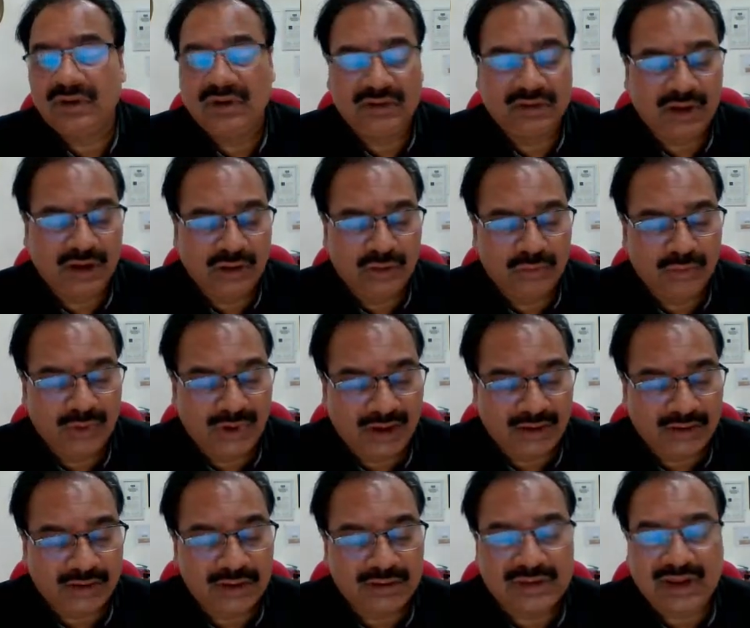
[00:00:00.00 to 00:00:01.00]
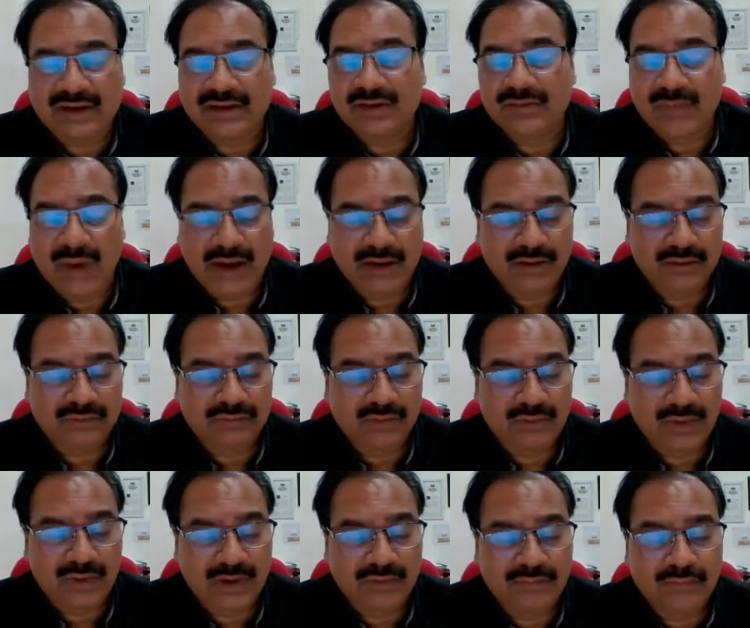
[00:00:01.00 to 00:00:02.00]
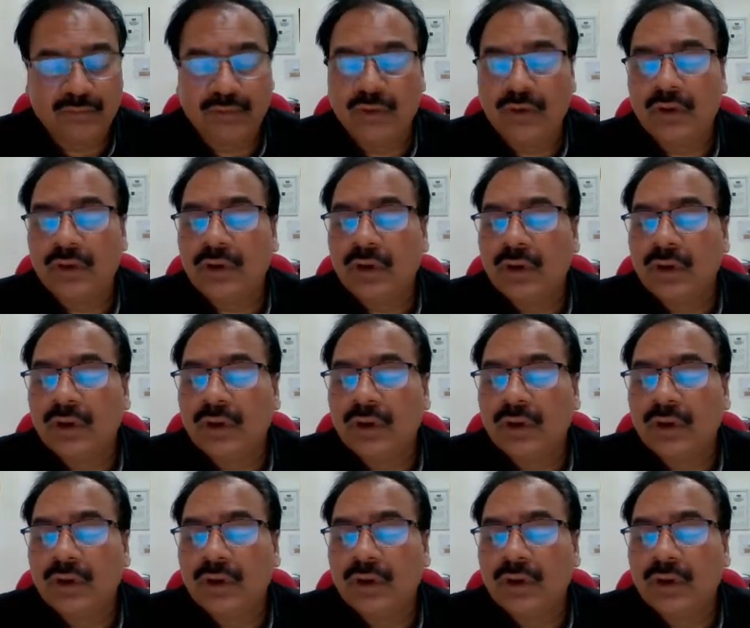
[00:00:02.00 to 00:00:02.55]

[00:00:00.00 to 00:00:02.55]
in the numerator that is minus 1 by 4.